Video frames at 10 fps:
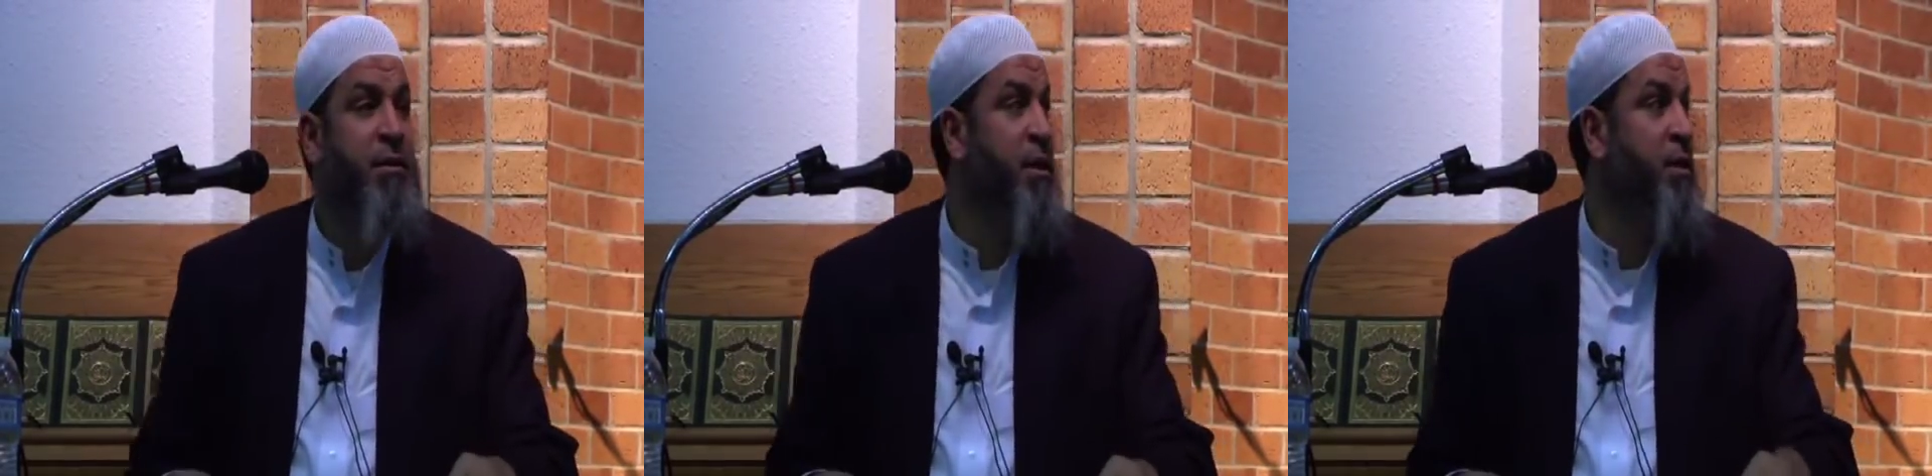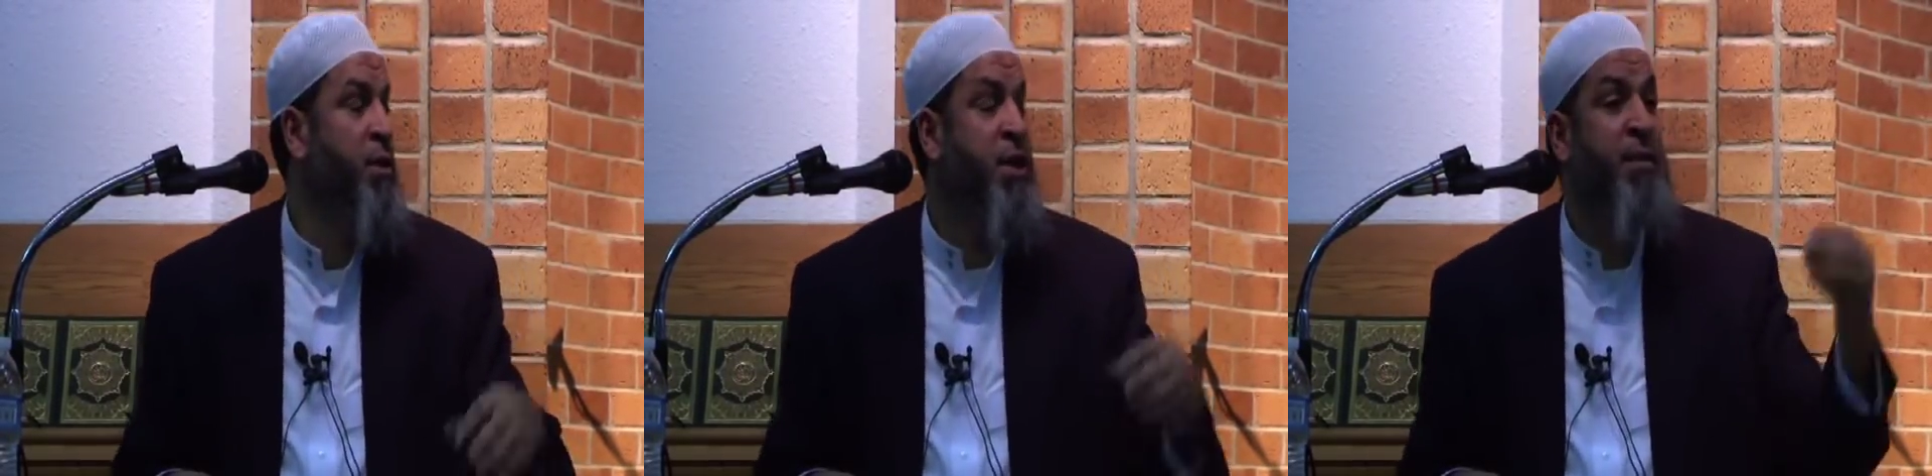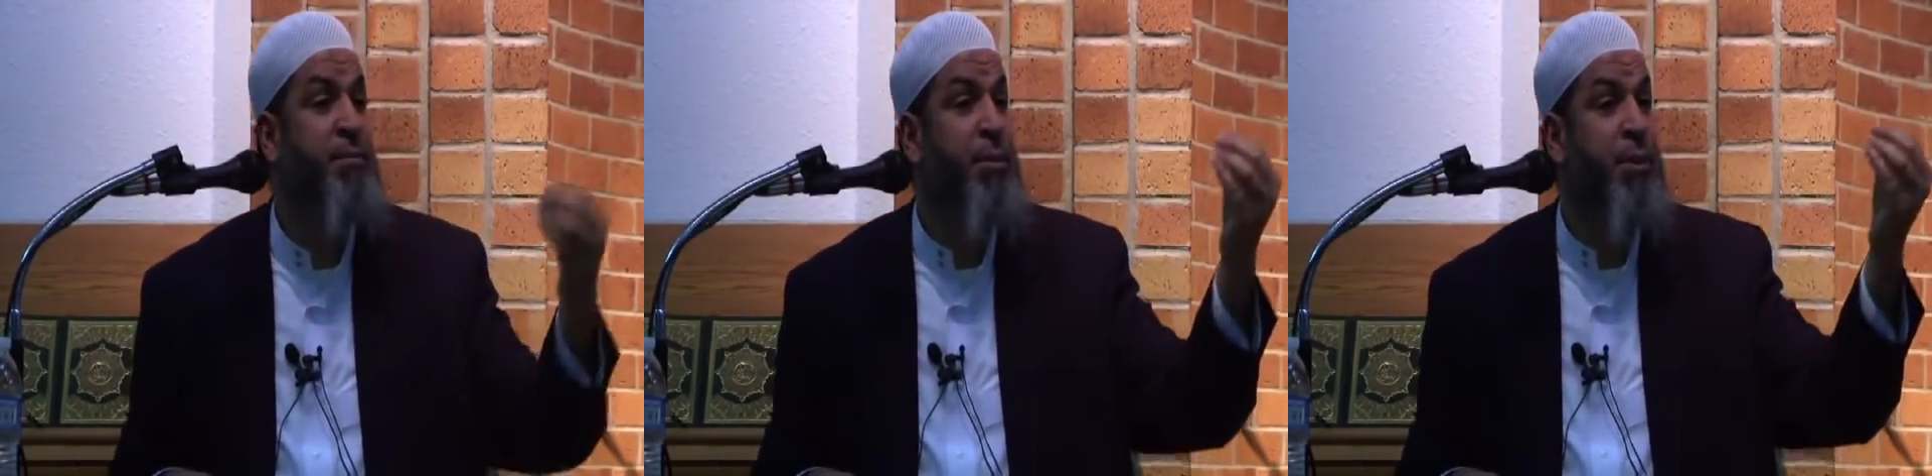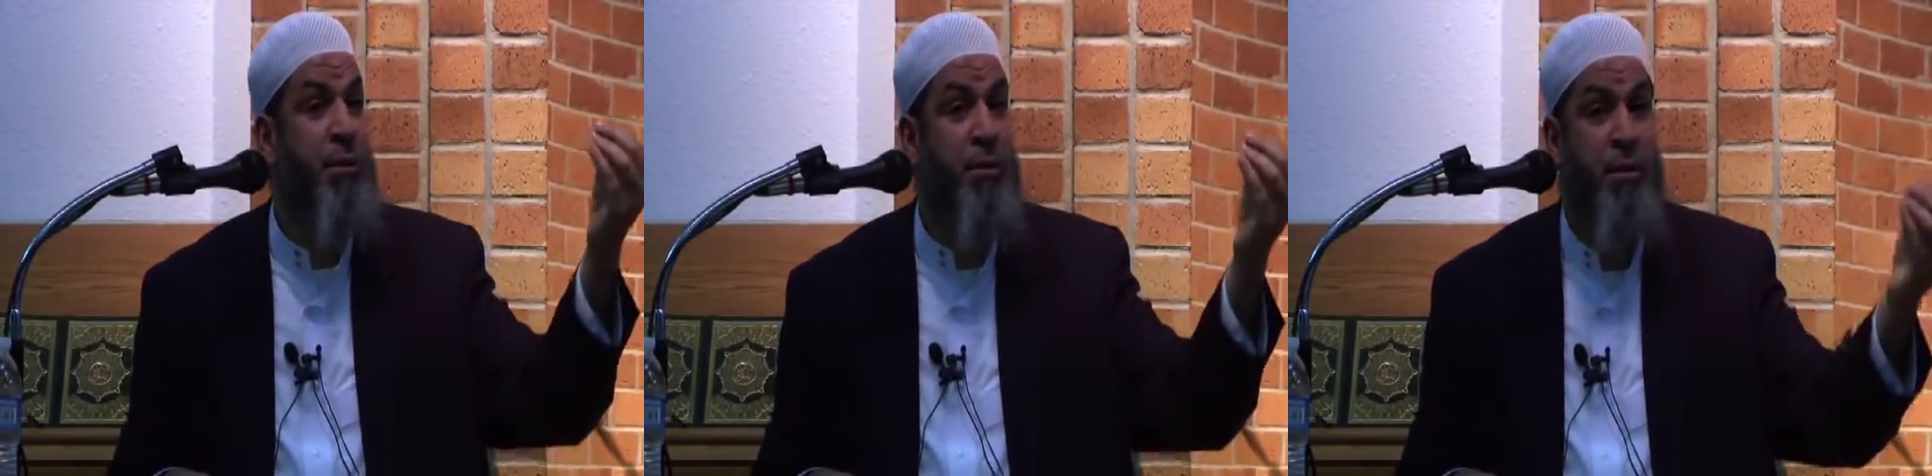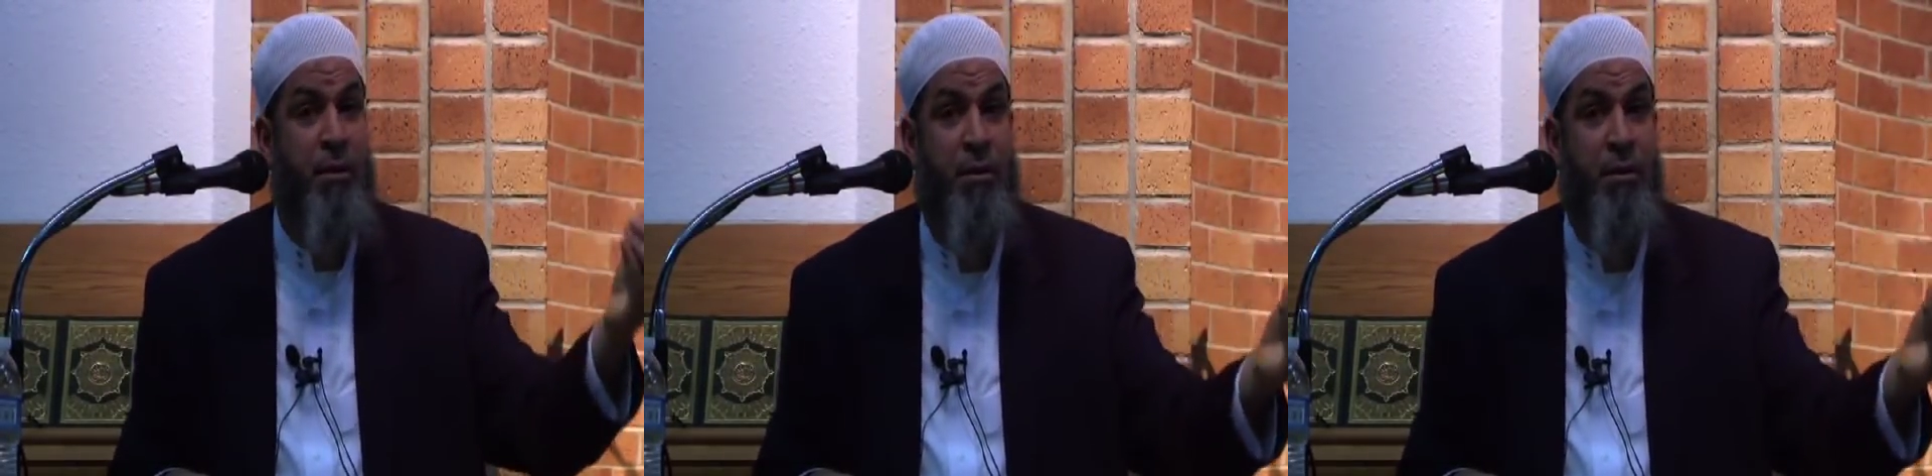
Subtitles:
He was humble.